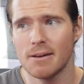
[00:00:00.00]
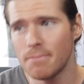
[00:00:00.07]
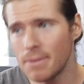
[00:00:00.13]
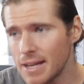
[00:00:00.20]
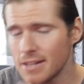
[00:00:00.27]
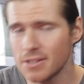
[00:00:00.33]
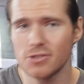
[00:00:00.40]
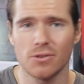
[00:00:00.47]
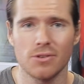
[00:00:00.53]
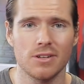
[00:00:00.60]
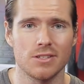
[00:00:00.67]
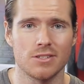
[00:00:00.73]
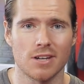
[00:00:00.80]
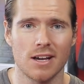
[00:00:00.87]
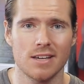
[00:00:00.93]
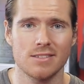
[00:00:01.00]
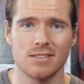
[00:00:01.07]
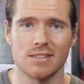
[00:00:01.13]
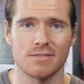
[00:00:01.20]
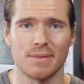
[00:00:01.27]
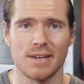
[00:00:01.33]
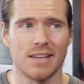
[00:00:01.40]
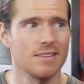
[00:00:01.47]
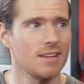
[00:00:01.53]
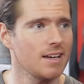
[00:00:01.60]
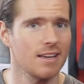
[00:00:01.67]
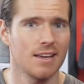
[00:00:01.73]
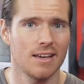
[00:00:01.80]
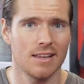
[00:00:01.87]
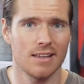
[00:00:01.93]
But in Dawn of Justice, man,
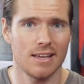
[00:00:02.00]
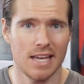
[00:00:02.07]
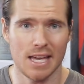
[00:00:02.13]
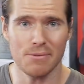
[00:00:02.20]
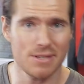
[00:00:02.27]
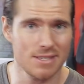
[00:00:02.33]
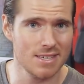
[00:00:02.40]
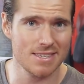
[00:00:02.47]
like, he was the